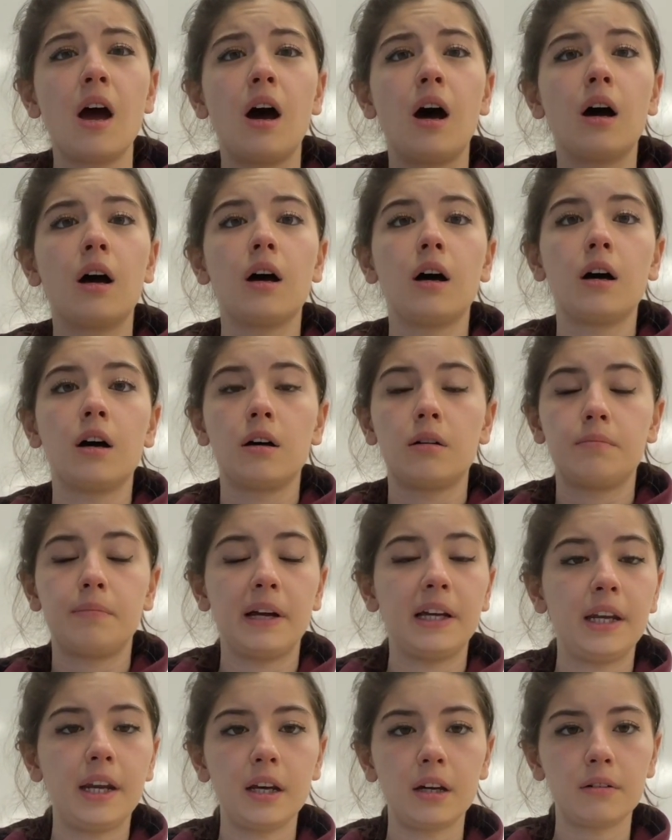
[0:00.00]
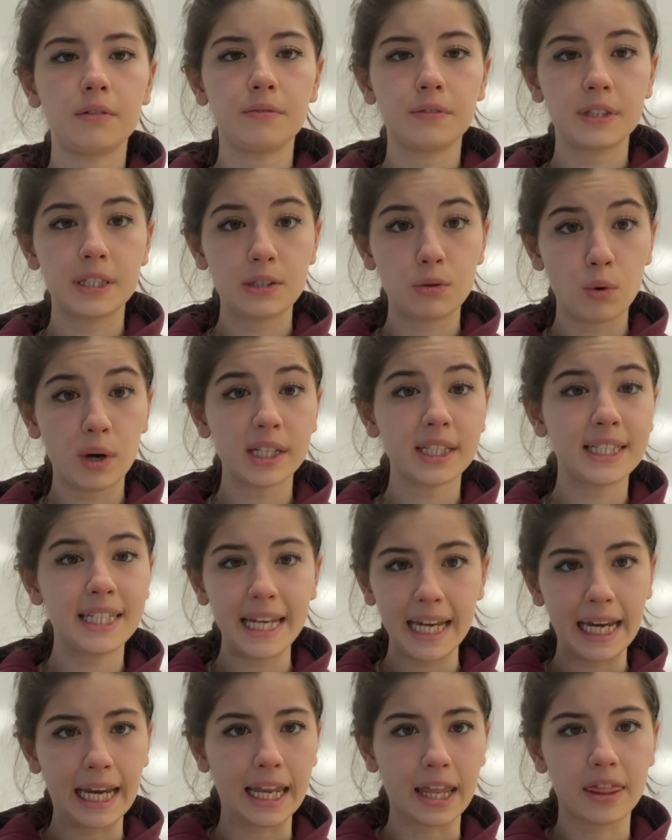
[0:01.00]
By the
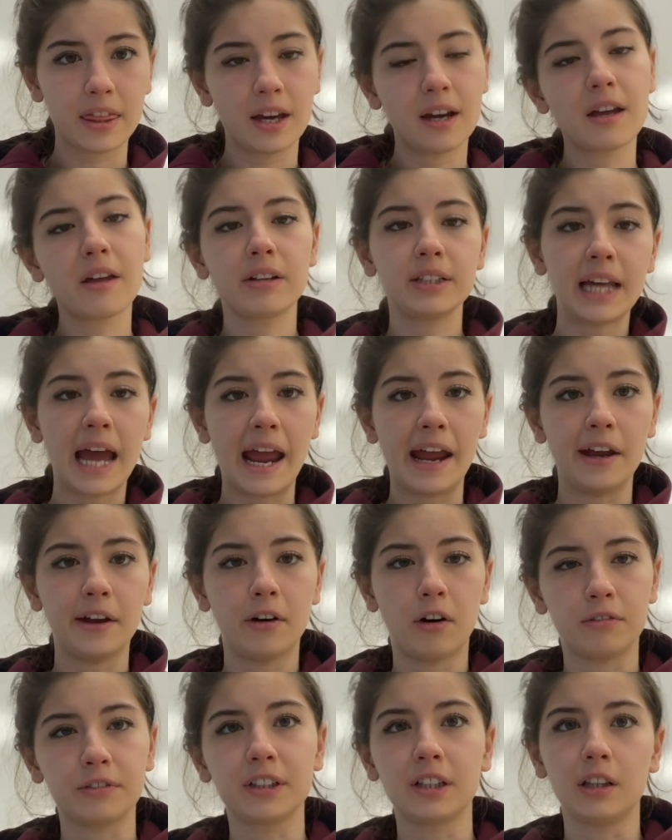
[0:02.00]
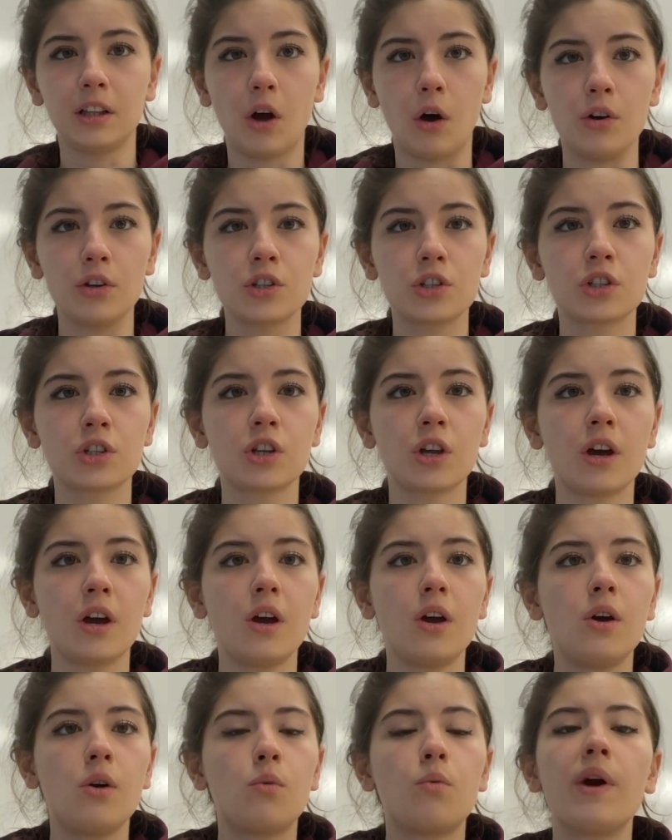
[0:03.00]
20th day of the loss,
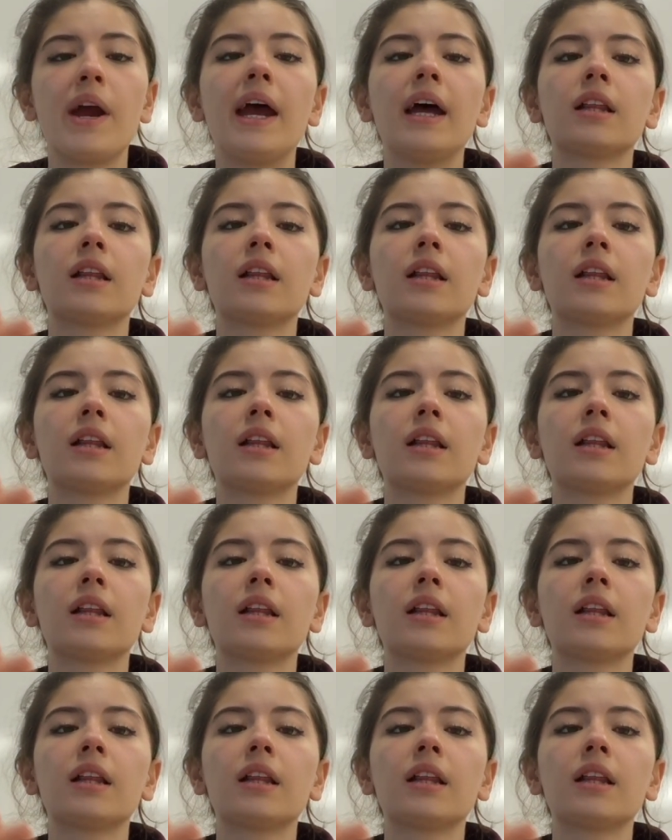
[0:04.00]
we had